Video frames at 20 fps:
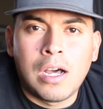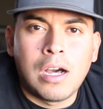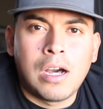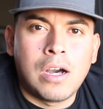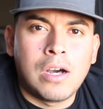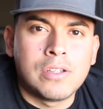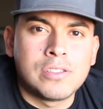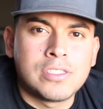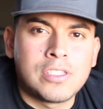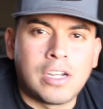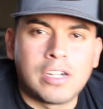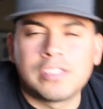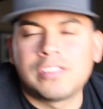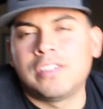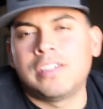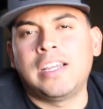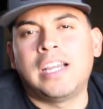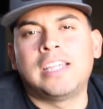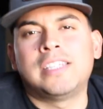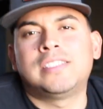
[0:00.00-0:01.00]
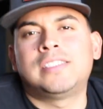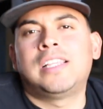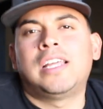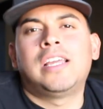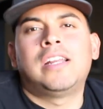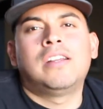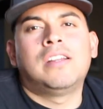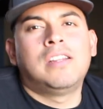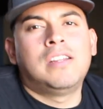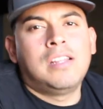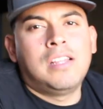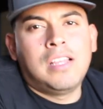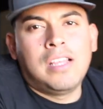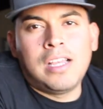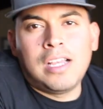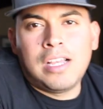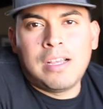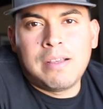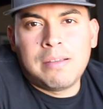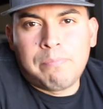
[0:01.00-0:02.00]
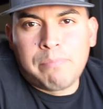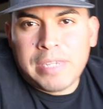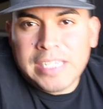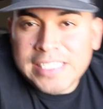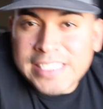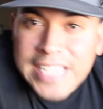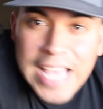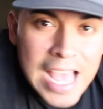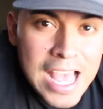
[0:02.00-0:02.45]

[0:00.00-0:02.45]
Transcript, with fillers: I'll talk to you guys later. Peace